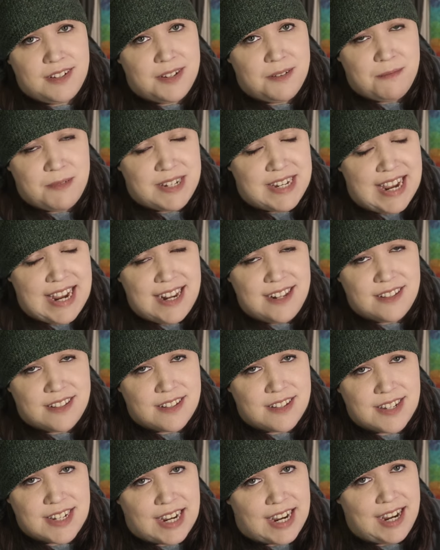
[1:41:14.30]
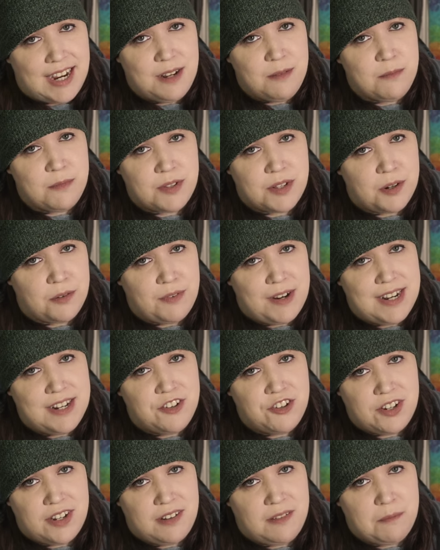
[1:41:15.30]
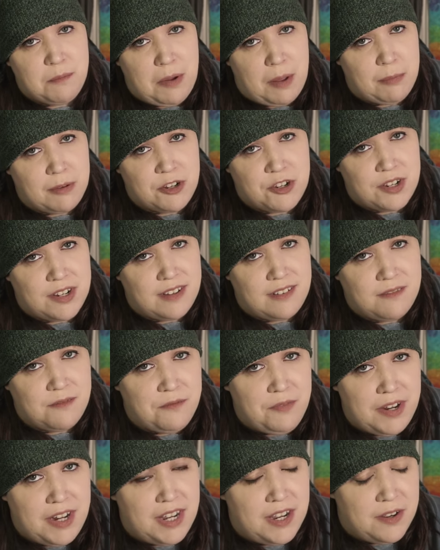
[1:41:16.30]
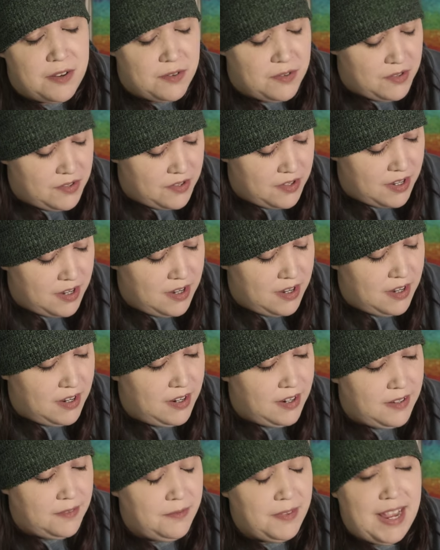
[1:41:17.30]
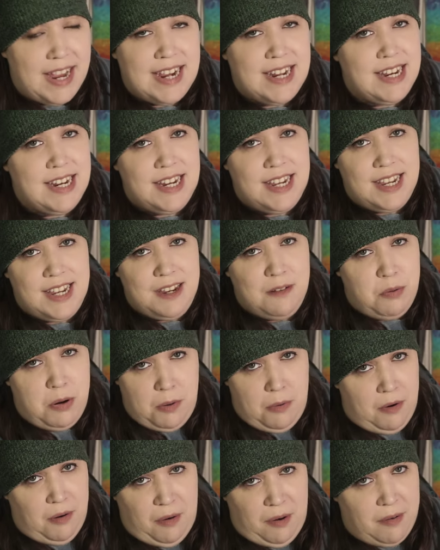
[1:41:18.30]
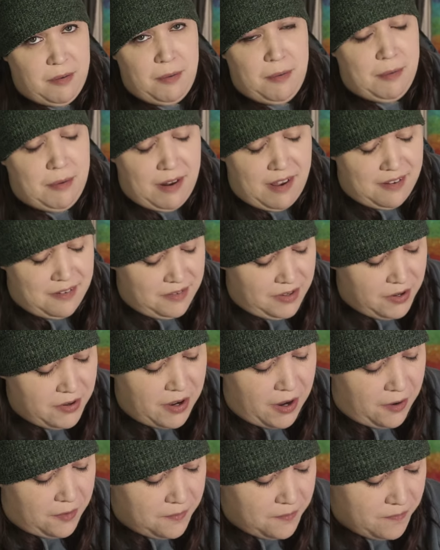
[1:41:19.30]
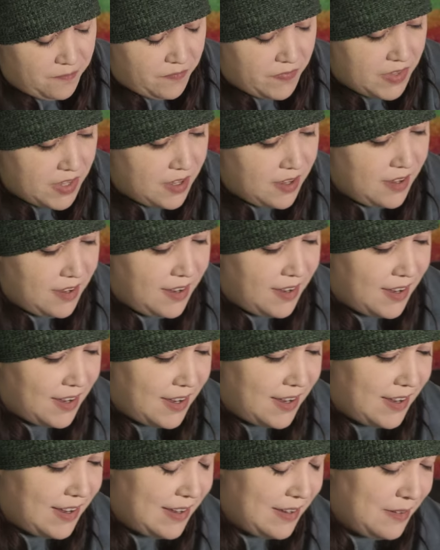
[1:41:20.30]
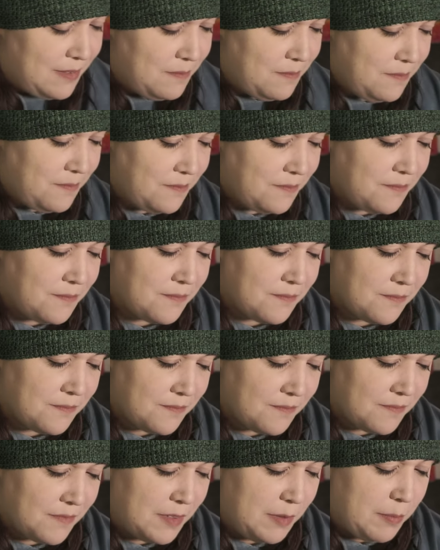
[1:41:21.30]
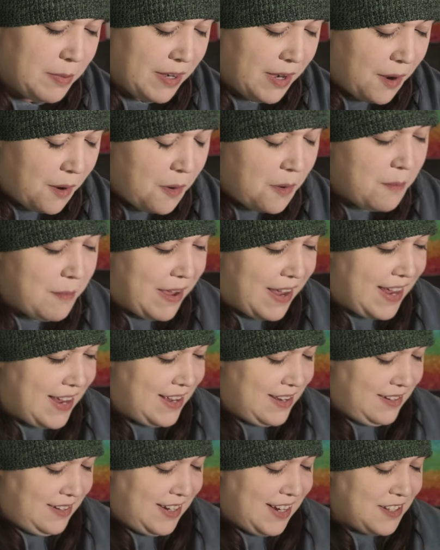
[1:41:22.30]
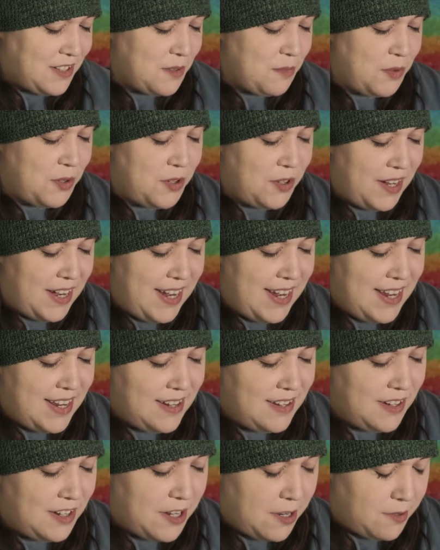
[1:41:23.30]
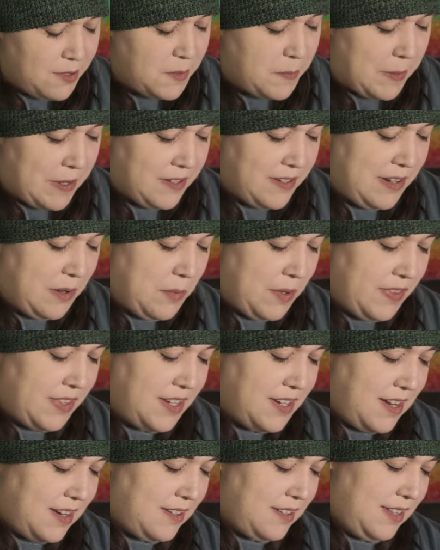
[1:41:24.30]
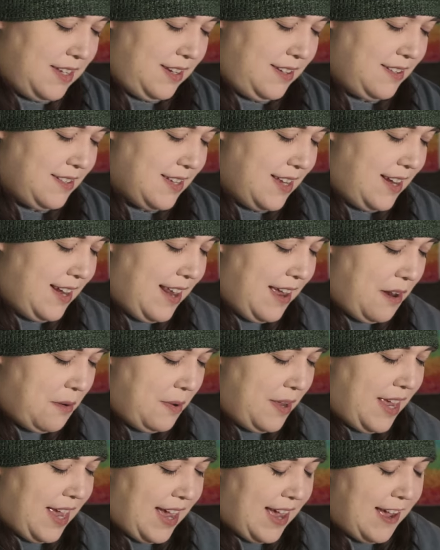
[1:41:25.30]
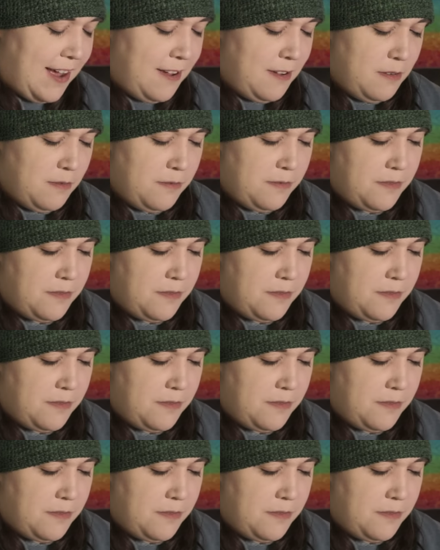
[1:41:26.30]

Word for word: dates, times, arranging, publishing videos, A D D, you know. Um, but oh man, got some great ghost busting with the ducklings, and now we have